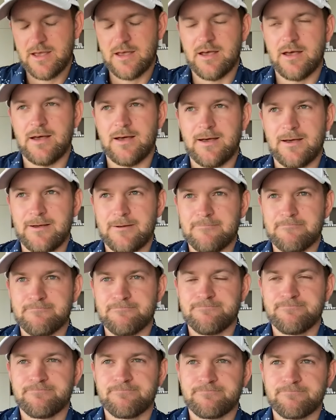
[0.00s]

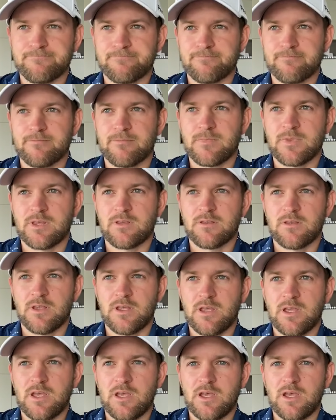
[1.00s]
Um,
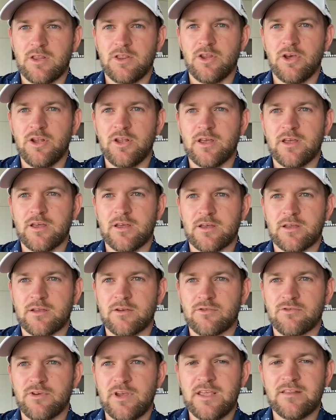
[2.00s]
not a
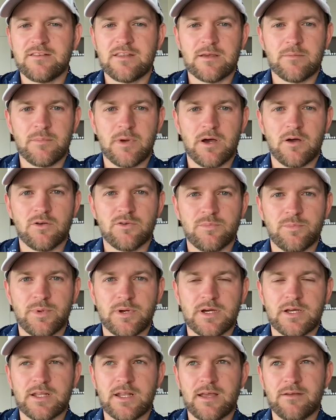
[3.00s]
crazy amount,
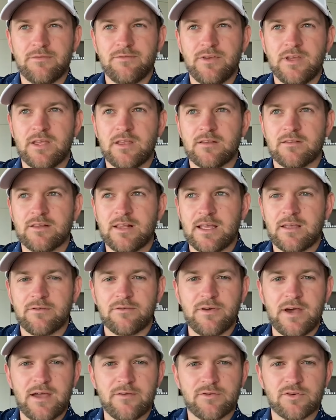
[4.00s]
but I think it's like
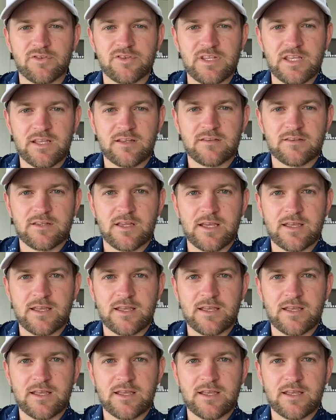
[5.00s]
five or six.